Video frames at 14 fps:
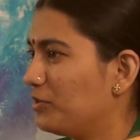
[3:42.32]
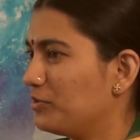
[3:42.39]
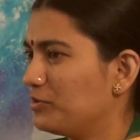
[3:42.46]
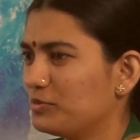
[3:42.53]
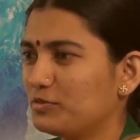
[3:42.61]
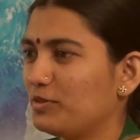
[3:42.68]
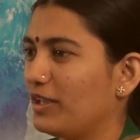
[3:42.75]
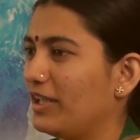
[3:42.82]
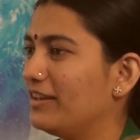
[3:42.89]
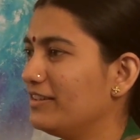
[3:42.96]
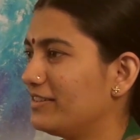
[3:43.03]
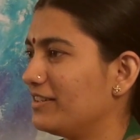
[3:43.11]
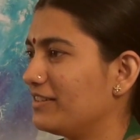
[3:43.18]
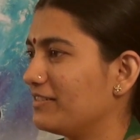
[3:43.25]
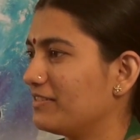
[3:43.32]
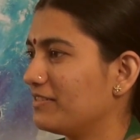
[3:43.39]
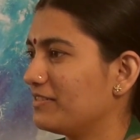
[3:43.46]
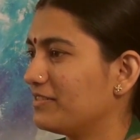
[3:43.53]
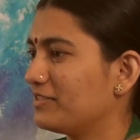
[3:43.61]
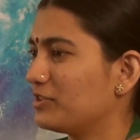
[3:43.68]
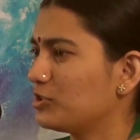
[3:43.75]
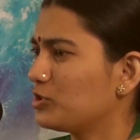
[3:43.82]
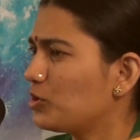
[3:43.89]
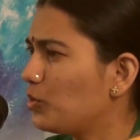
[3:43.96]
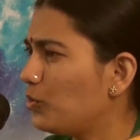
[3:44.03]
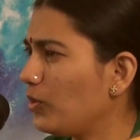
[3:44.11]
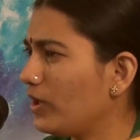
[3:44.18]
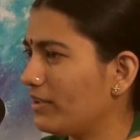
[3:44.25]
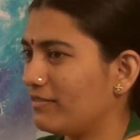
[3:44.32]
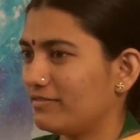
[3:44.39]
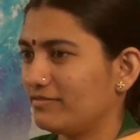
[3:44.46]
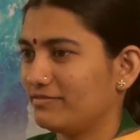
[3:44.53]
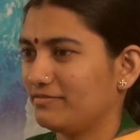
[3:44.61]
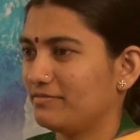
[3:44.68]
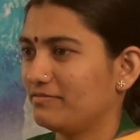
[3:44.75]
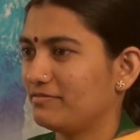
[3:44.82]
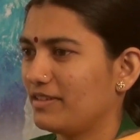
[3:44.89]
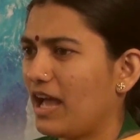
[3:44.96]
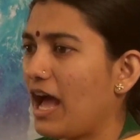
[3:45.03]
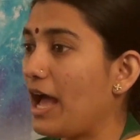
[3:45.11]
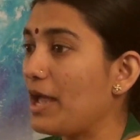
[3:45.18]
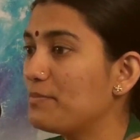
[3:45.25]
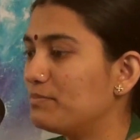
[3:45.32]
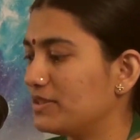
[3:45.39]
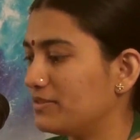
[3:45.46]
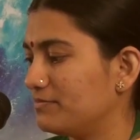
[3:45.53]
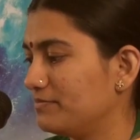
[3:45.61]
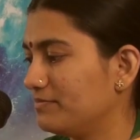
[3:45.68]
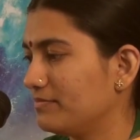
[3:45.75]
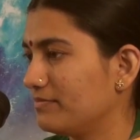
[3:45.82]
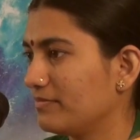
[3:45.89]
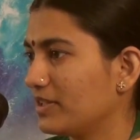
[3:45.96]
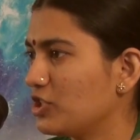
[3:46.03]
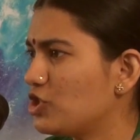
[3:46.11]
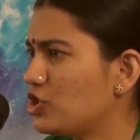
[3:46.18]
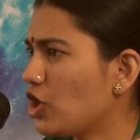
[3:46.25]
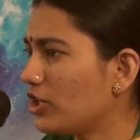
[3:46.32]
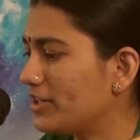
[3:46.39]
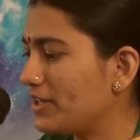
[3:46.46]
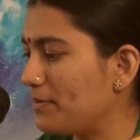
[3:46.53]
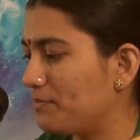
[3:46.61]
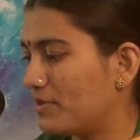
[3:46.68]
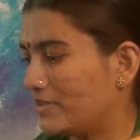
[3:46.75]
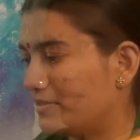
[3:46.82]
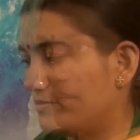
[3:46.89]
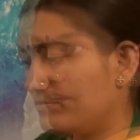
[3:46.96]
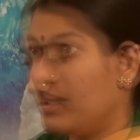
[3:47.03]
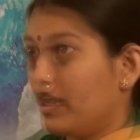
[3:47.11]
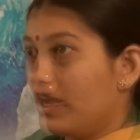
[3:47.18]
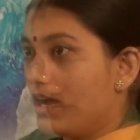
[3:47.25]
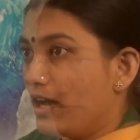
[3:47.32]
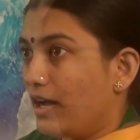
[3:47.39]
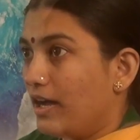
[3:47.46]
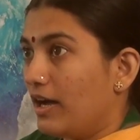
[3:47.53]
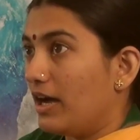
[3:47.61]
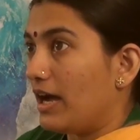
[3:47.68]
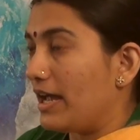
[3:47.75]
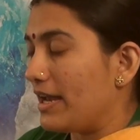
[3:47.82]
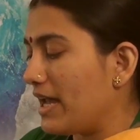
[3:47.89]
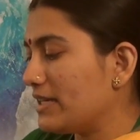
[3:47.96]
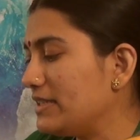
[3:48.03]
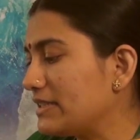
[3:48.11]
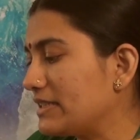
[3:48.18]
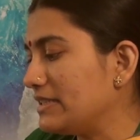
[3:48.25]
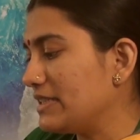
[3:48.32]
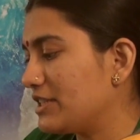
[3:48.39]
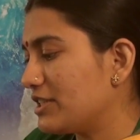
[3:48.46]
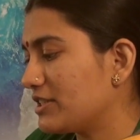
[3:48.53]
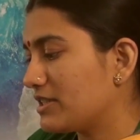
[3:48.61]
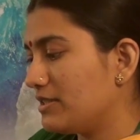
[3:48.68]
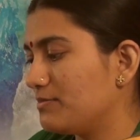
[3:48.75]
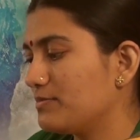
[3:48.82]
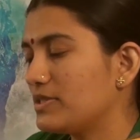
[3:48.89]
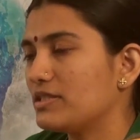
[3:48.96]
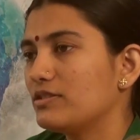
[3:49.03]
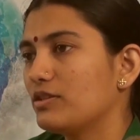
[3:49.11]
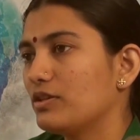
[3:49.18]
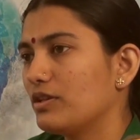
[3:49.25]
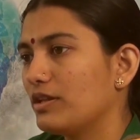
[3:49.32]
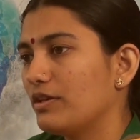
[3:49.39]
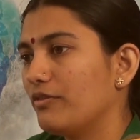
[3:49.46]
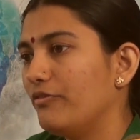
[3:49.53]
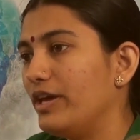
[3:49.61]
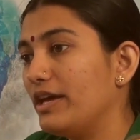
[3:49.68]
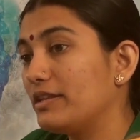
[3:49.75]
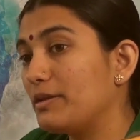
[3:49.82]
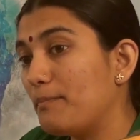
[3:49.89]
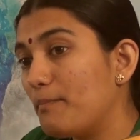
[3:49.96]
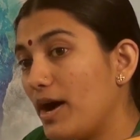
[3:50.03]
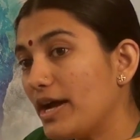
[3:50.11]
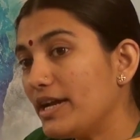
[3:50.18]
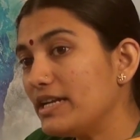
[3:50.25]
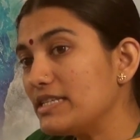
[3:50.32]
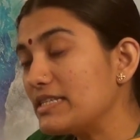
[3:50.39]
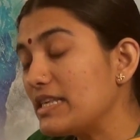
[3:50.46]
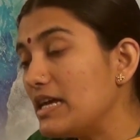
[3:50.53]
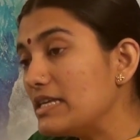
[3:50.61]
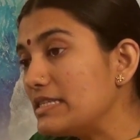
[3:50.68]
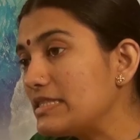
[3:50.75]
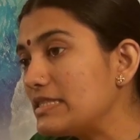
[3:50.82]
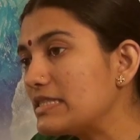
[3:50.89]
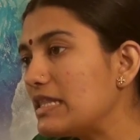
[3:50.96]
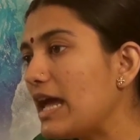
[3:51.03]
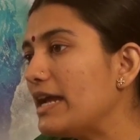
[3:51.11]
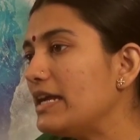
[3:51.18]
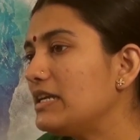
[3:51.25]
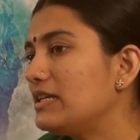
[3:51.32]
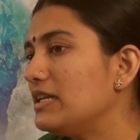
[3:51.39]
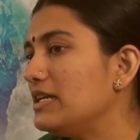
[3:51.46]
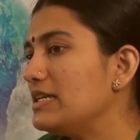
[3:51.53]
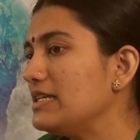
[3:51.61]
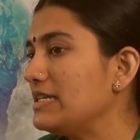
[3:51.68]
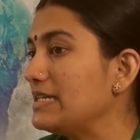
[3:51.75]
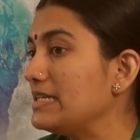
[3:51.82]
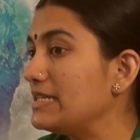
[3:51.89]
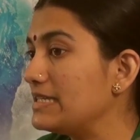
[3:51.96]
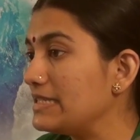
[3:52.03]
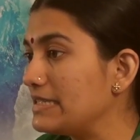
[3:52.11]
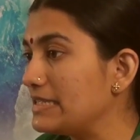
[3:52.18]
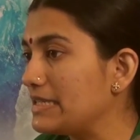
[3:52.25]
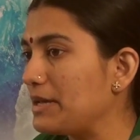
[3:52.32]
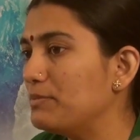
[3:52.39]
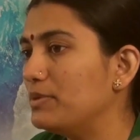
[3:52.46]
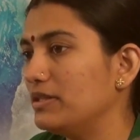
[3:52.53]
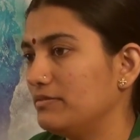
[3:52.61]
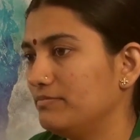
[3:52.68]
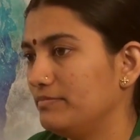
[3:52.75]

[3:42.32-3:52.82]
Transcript: do anything. Quick, hyper, short-tempered. Another condition comes where the mind is slightly stable.